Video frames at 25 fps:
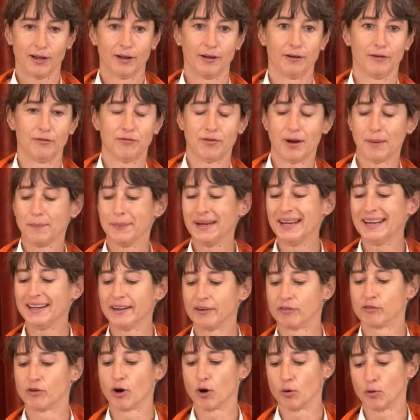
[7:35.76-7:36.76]
familiar
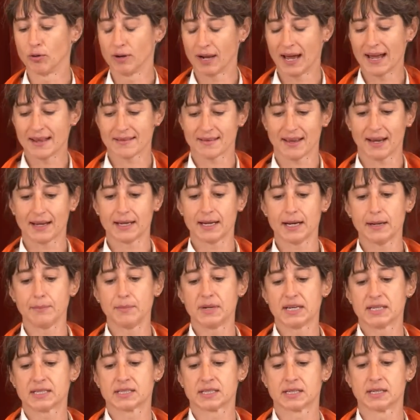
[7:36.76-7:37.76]
role as
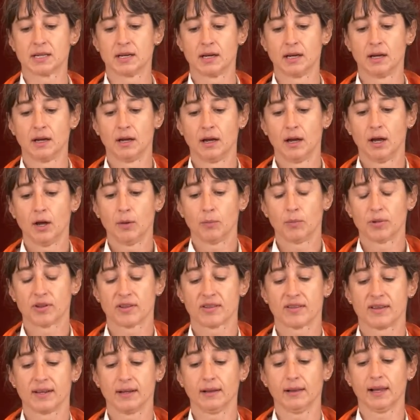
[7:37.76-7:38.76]
academics, but
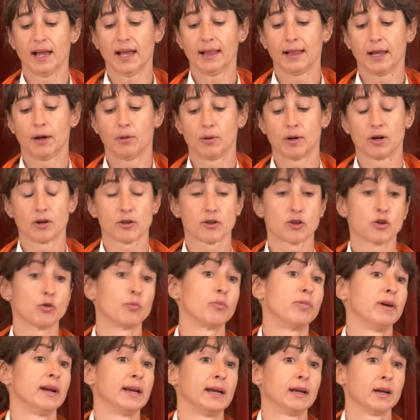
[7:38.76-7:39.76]
still allowing us to
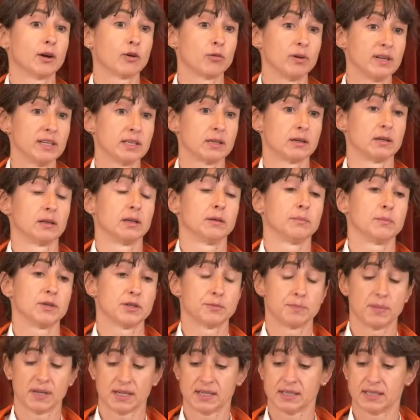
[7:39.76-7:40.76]
bring critical
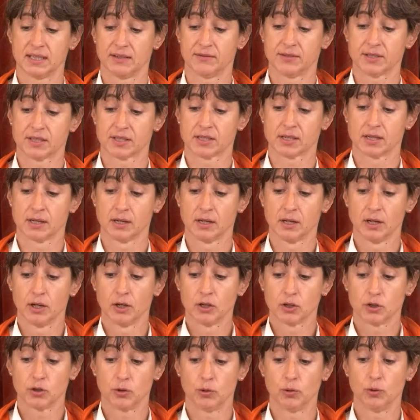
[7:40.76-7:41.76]
perspectives
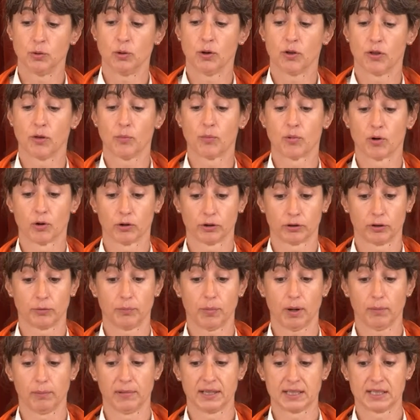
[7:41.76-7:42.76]
to the broader
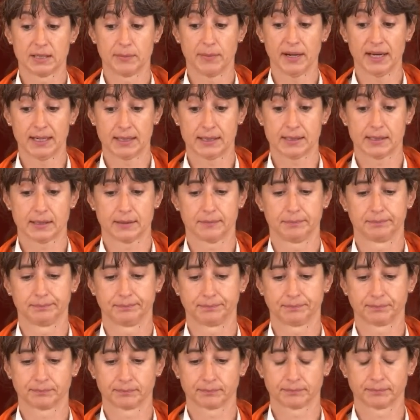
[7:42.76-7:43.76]
public debate.
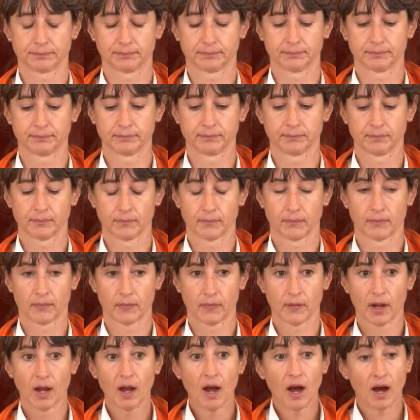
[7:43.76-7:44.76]

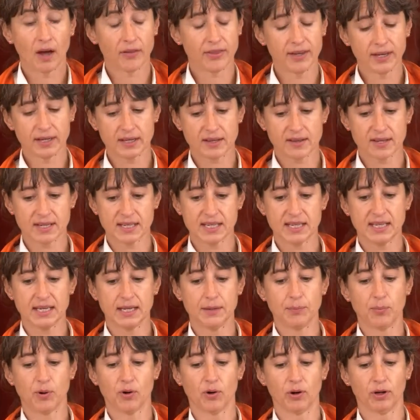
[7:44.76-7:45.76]
I think it's a key
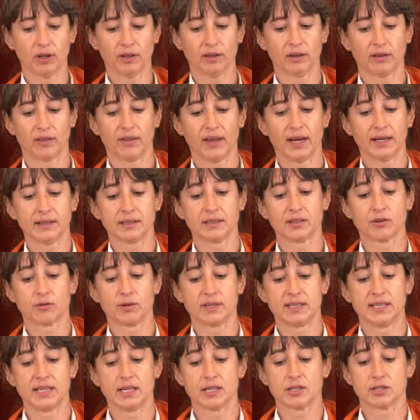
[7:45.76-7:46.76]
point that
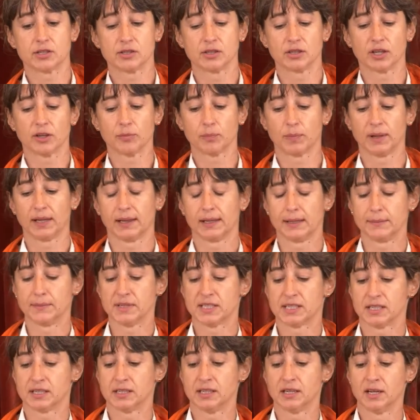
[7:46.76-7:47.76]
critique should not be
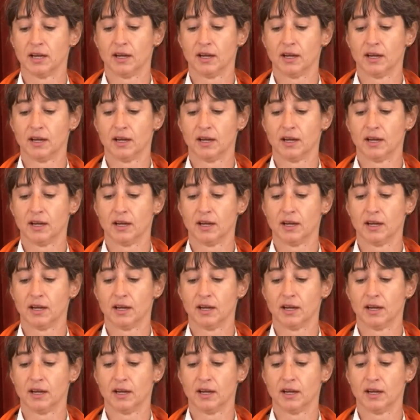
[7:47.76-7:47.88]
limited